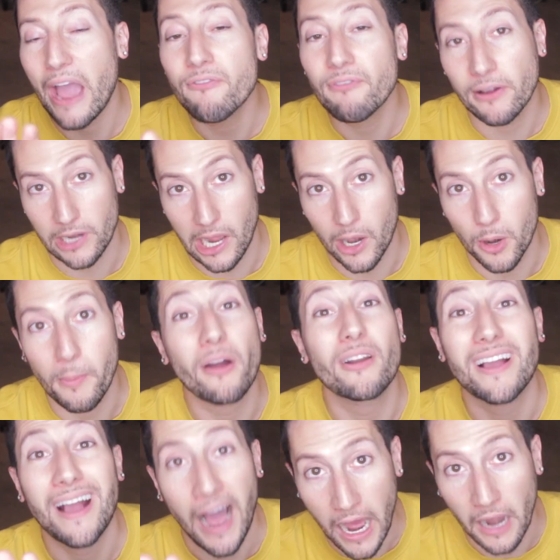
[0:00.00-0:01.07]
I found out
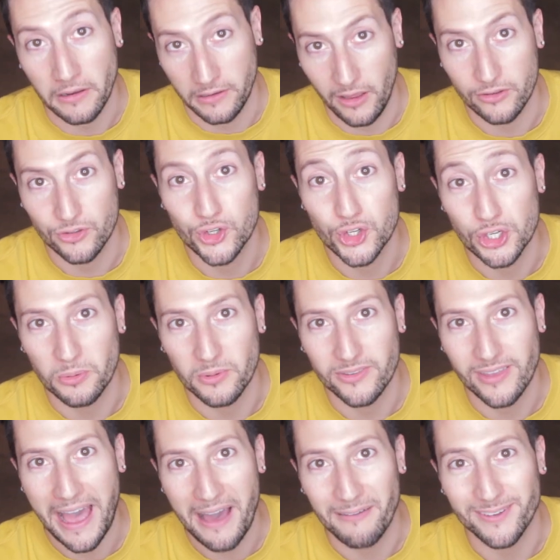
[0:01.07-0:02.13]
about a contest she
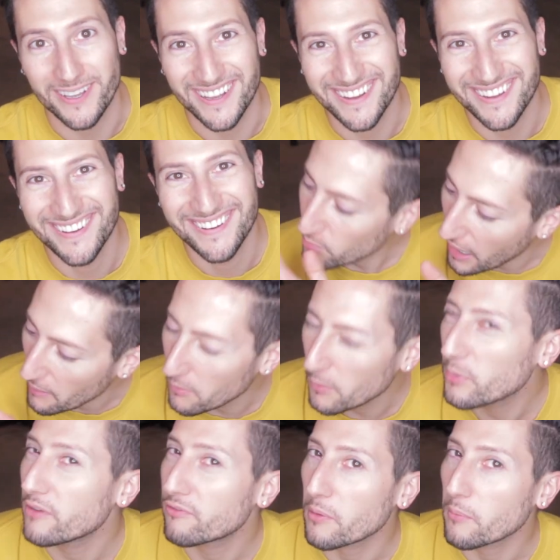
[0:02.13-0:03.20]
was having,
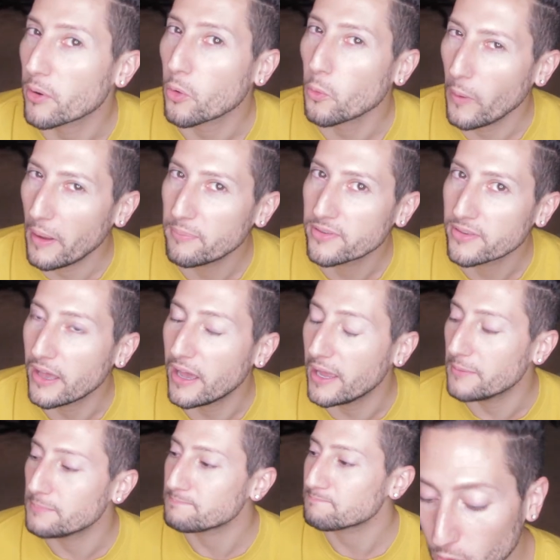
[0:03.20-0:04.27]
probably from her
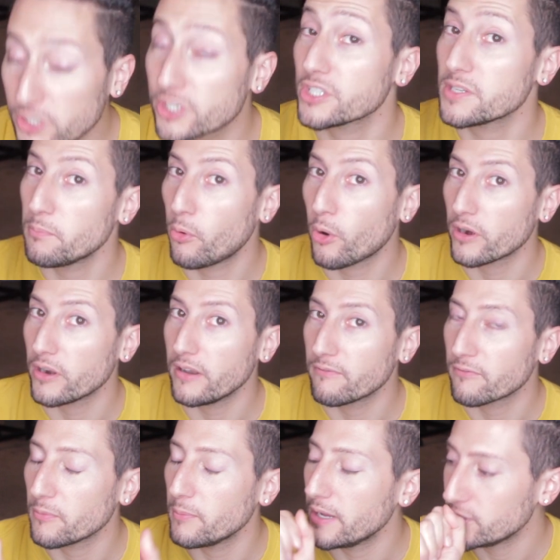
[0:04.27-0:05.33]
website, which is important
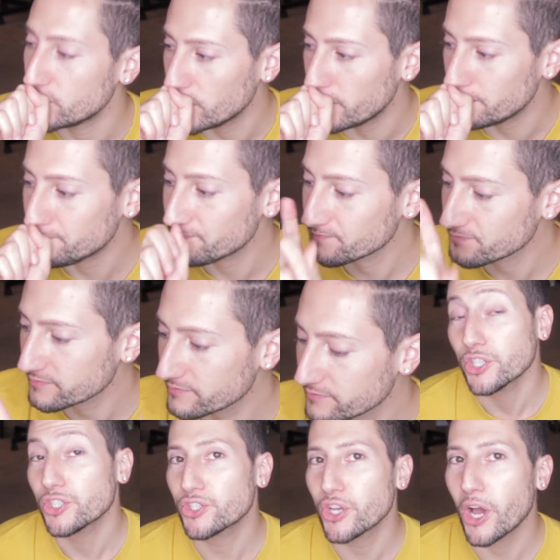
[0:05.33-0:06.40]
information.
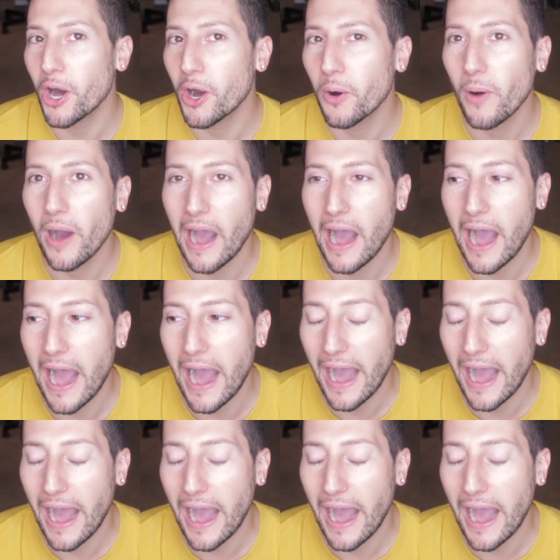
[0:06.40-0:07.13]
So